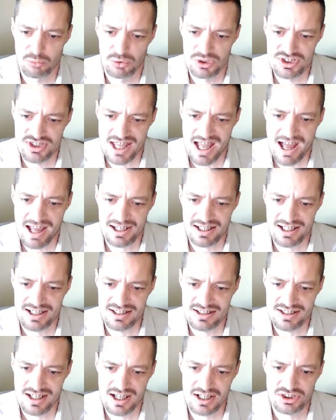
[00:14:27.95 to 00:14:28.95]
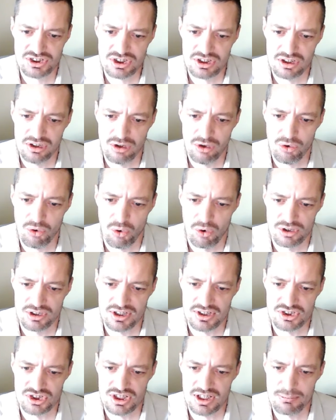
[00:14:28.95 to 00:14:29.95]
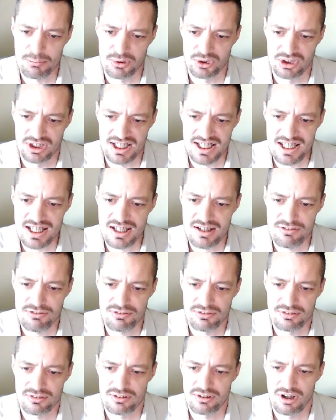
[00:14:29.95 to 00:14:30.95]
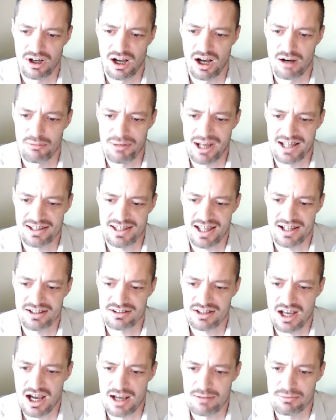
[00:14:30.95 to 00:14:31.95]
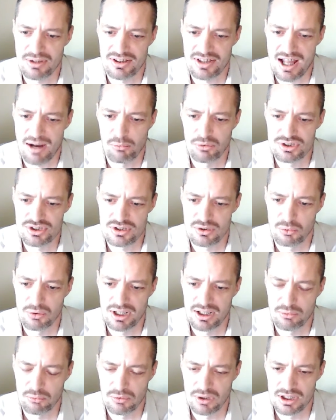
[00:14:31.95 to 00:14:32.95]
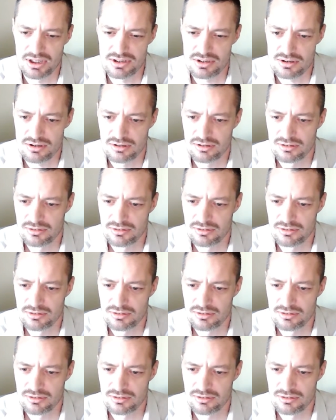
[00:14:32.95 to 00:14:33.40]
Was that intentional, or did she believe at that time that that was the way it was?